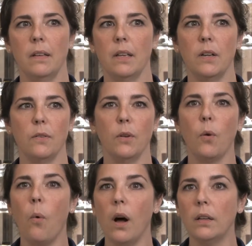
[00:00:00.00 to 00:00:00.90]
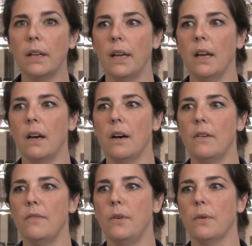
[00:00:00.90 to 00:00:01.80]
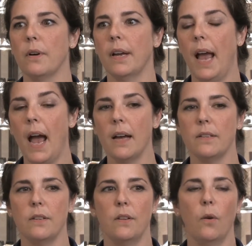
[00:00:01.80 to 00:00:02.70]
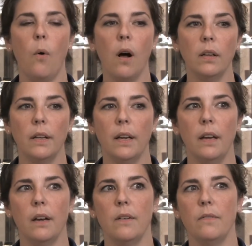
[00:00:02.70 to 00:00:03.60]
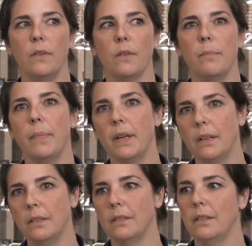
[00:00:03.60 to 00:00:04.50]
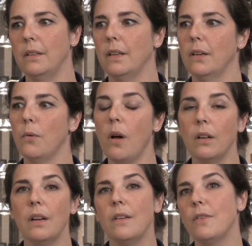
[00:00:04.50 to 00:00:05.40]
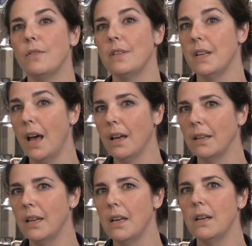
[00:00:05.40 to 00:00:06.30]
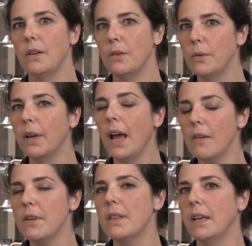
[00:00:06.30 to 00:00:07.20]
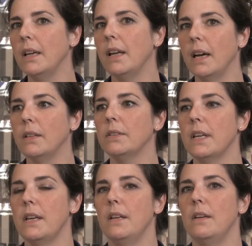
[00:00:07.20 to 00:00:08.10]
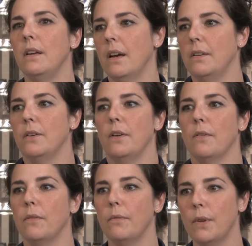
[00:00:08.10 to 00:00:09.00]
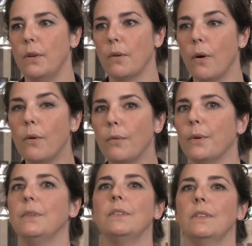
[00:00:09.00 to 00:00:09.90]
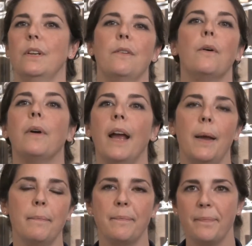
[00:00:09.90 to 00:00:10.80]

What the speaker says: the quality of your cast, to the quality of your build, to the quality of your design. You're doing everything in-house under your own rules and your own game.